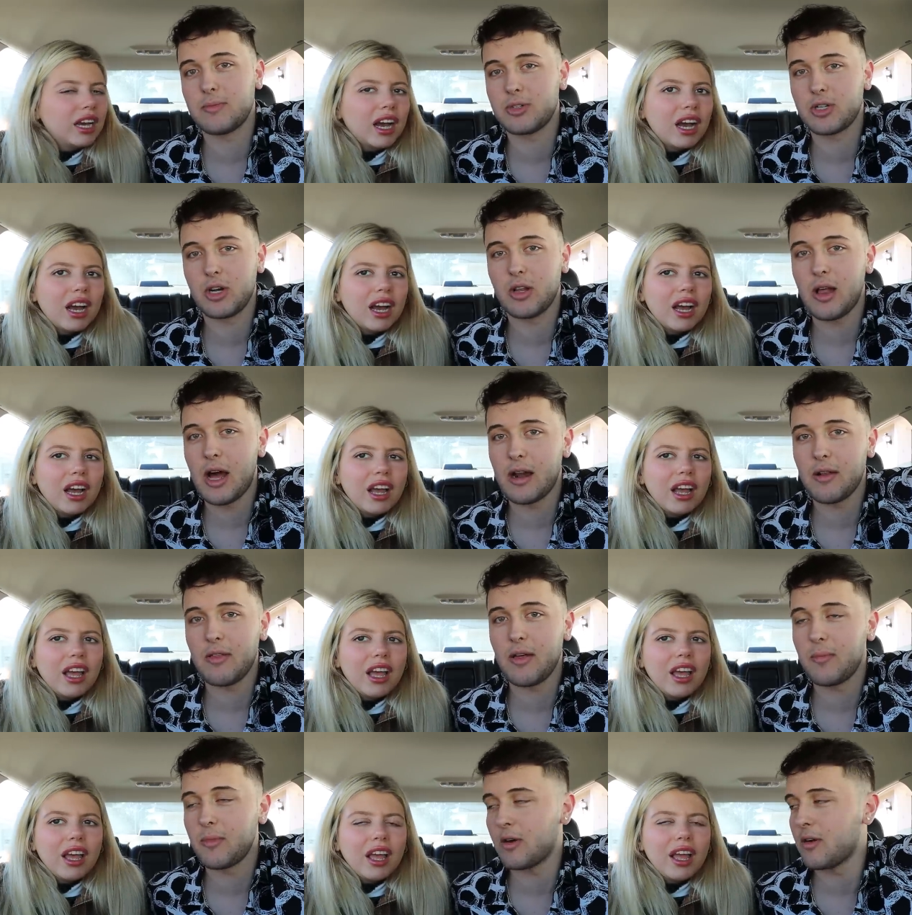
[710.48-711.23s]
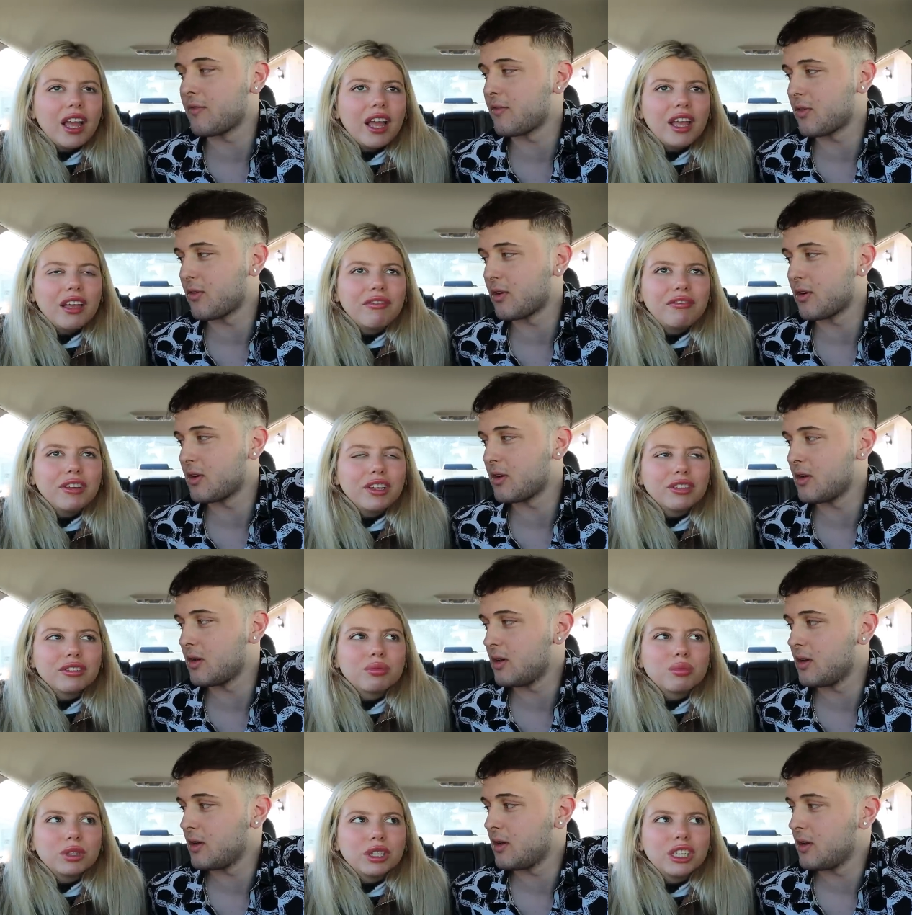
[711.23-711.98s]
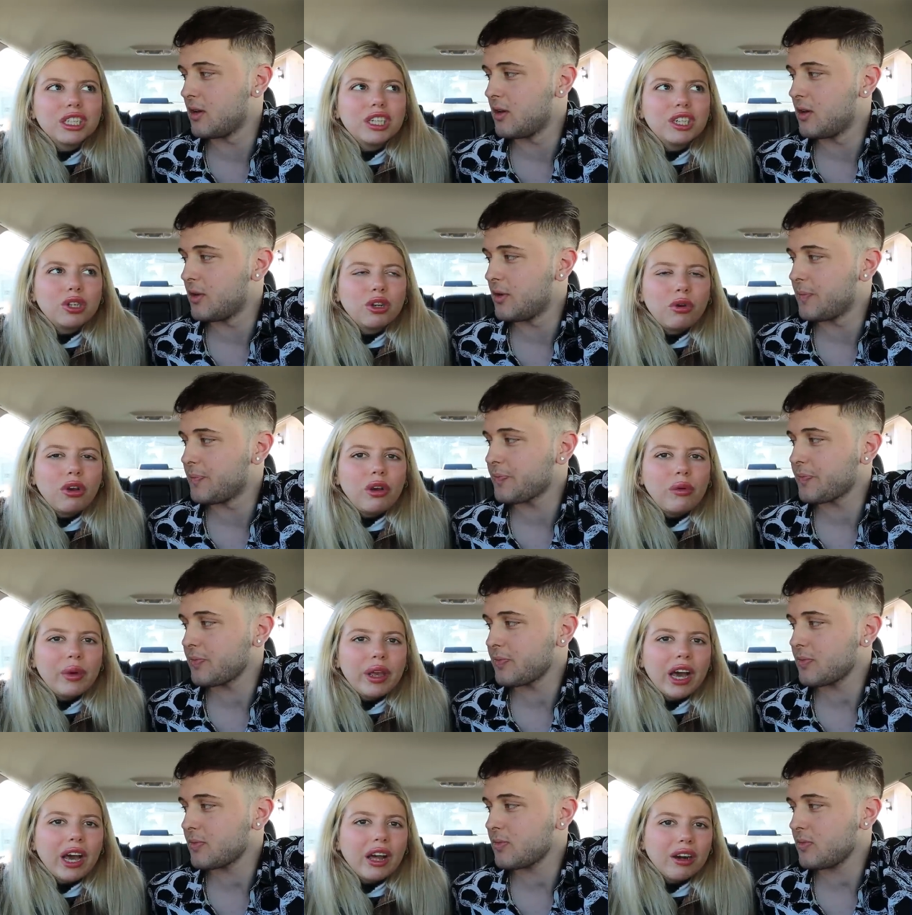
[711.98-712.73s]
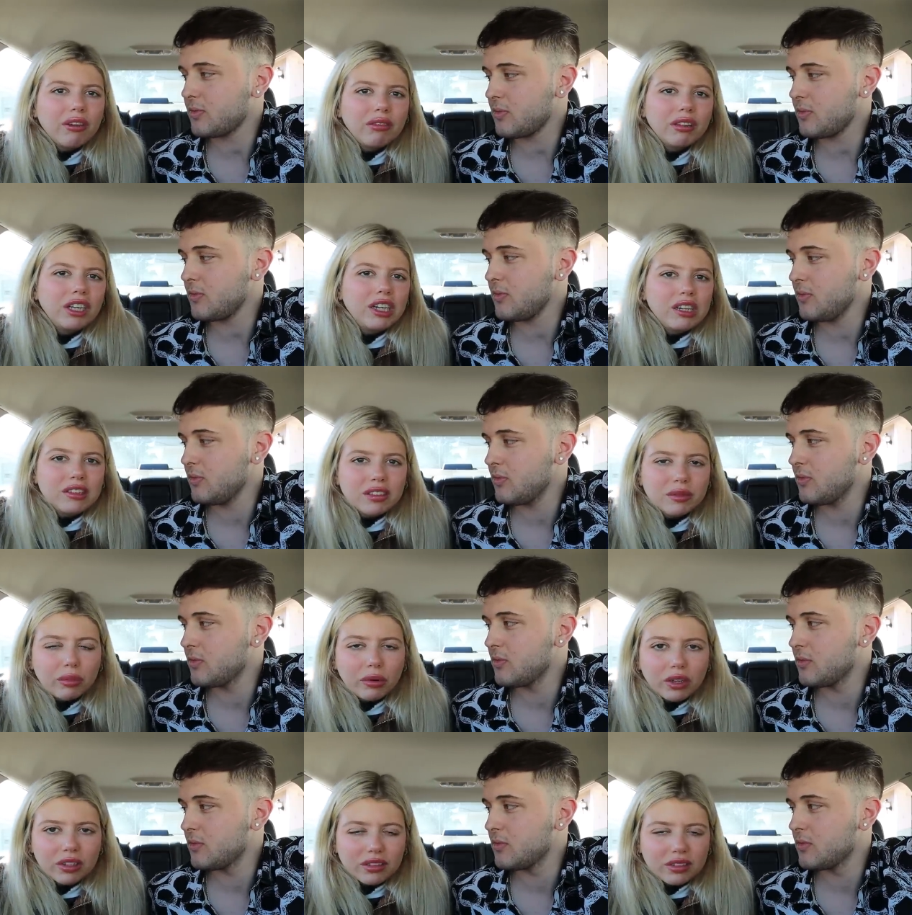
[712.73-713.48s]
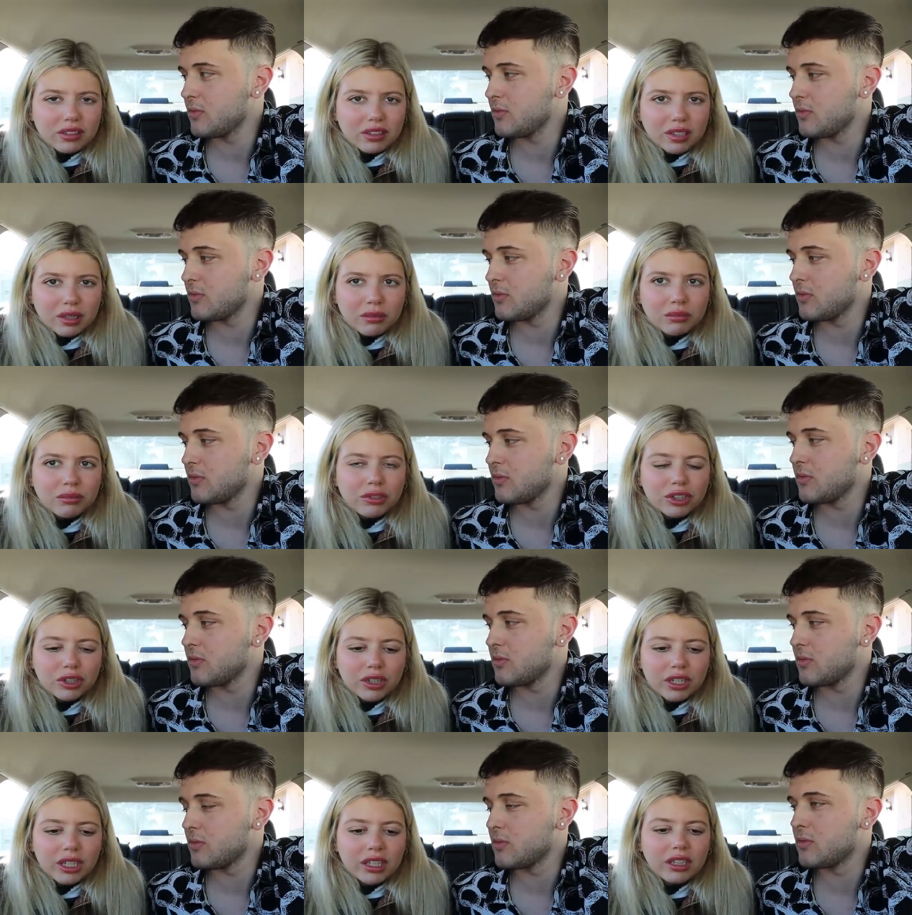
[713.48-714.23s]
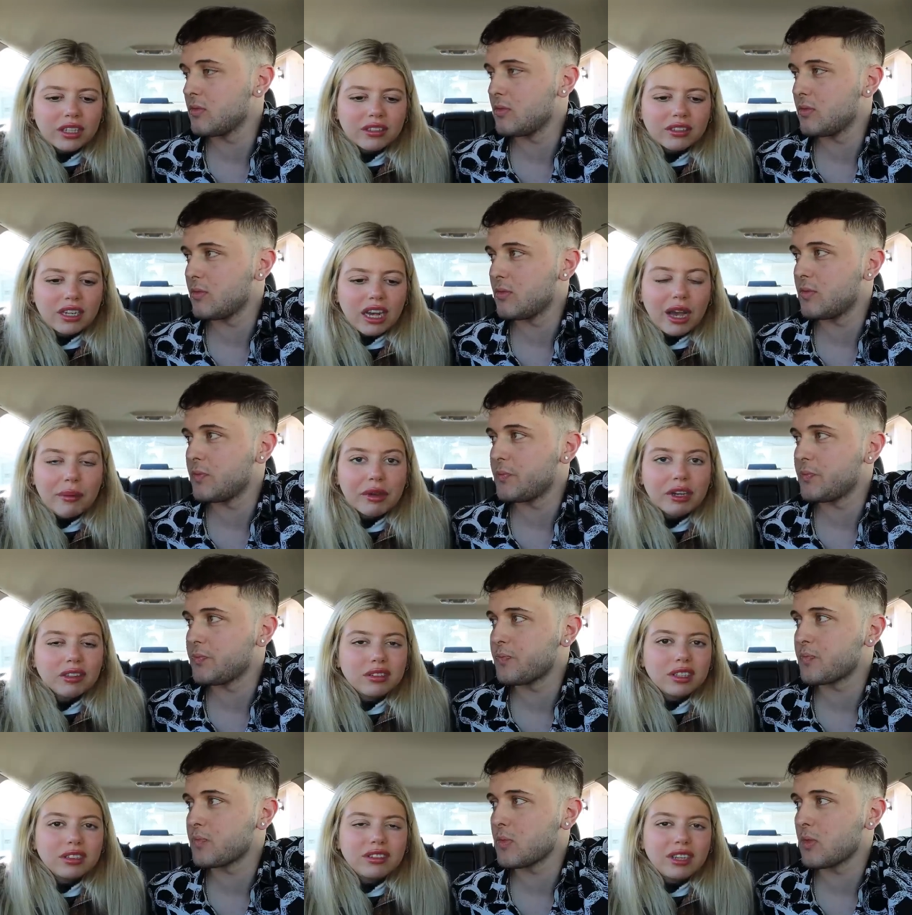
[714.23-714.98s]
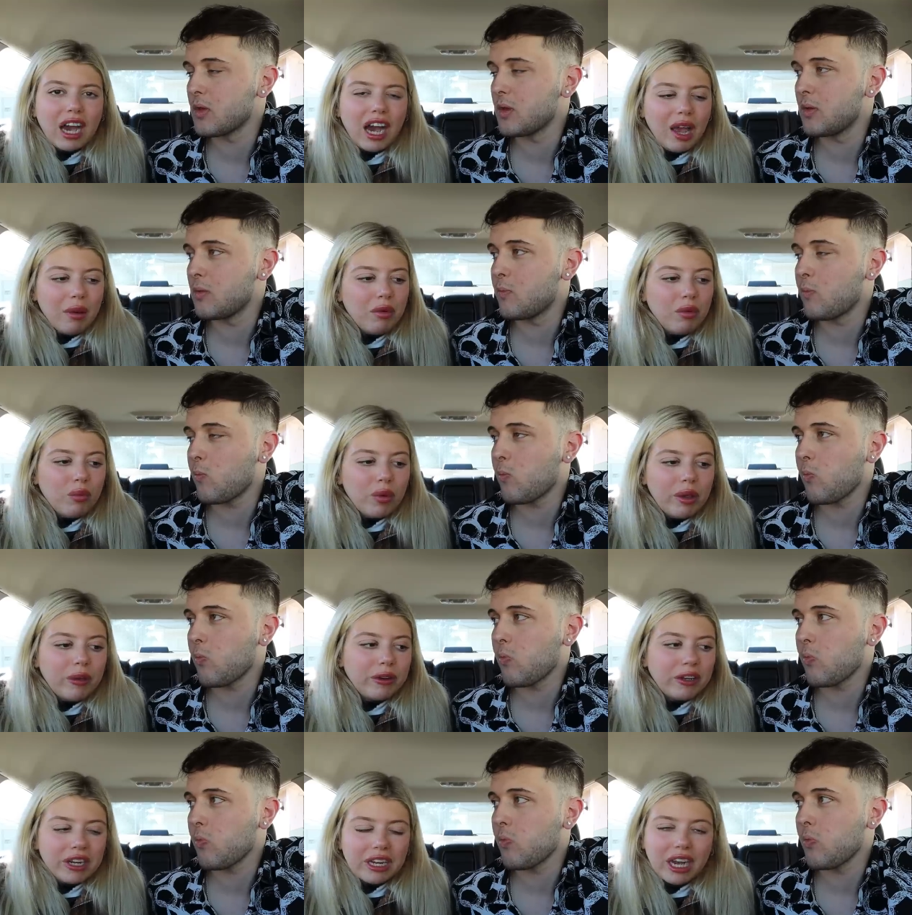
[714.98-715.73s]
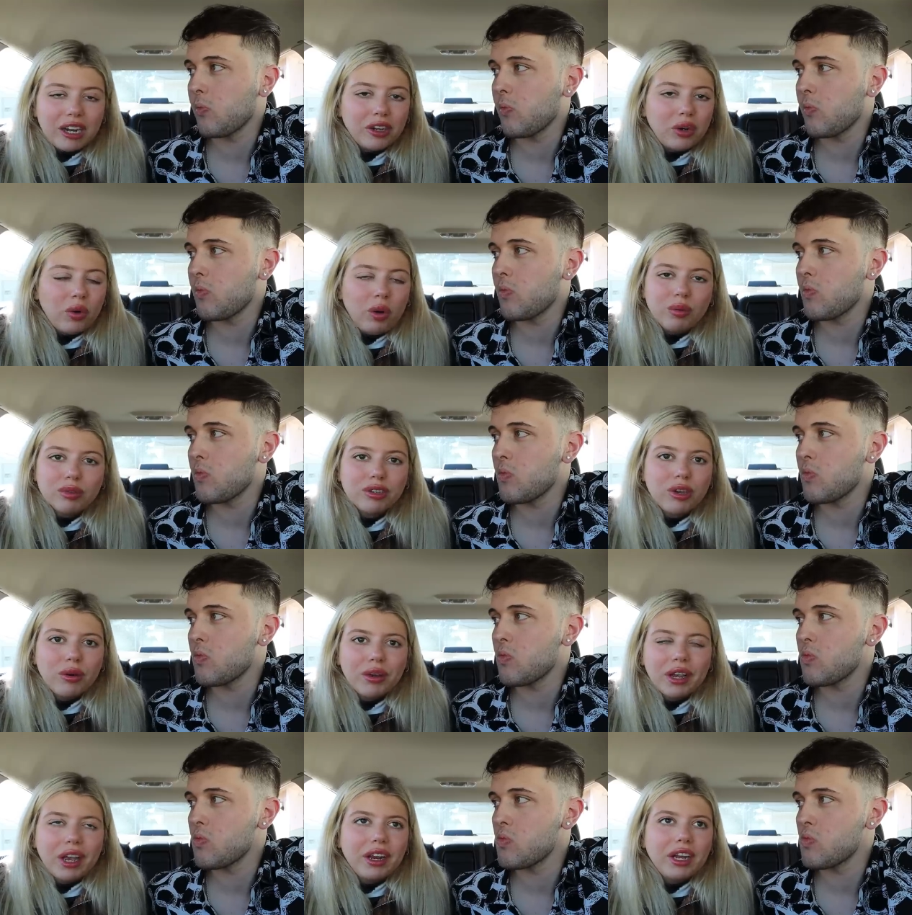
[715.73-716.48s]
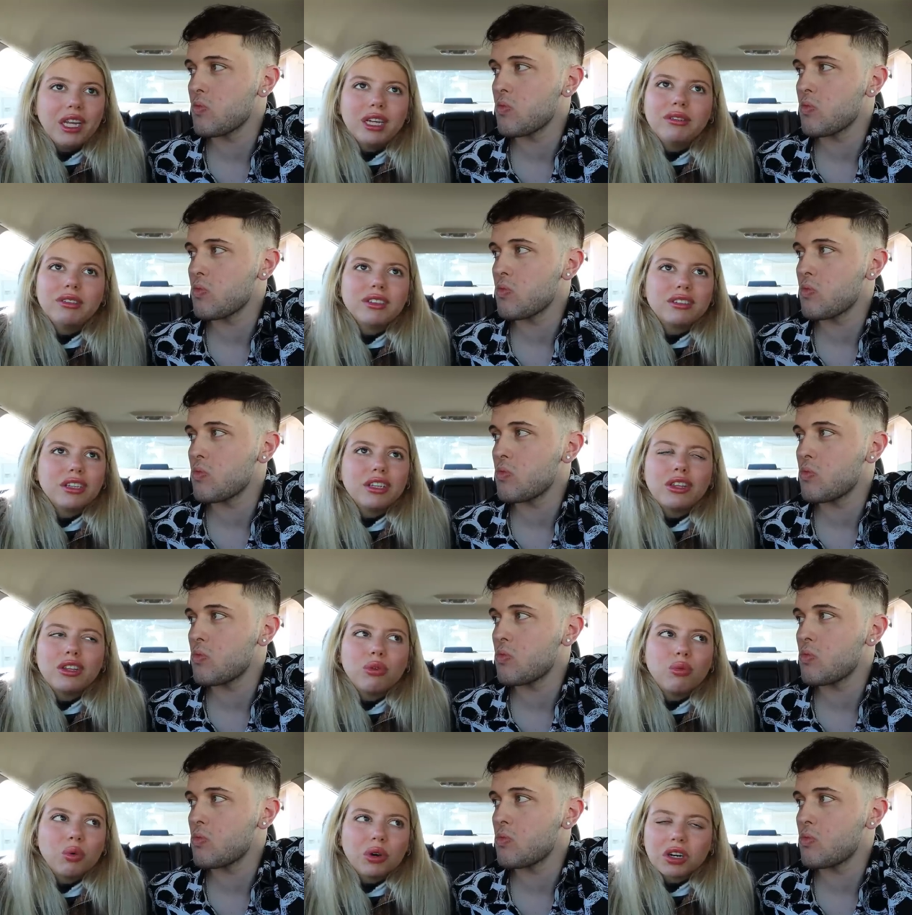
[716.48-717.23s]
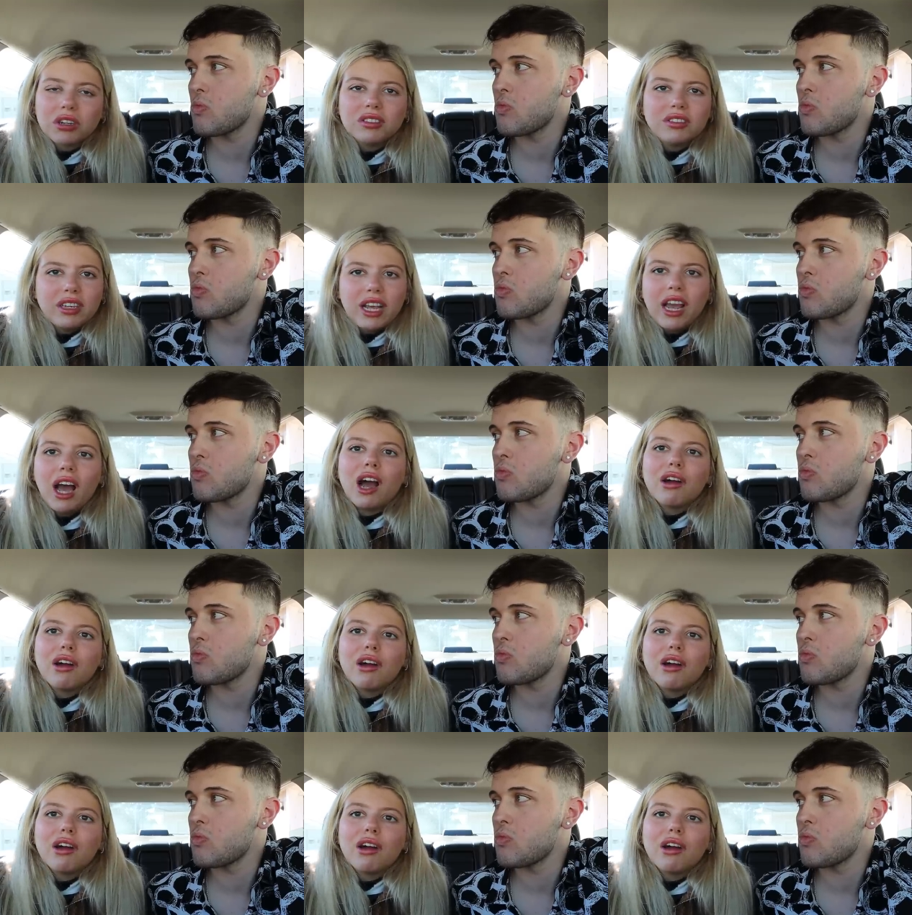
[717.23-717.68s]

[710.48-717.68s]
Speaker 1: yeah, I'm sure a lot of them are in Florida. It feels
Speaker 2: really good knowing we had a really good support system during this time because the time when we did not know what was going on, it was the worst day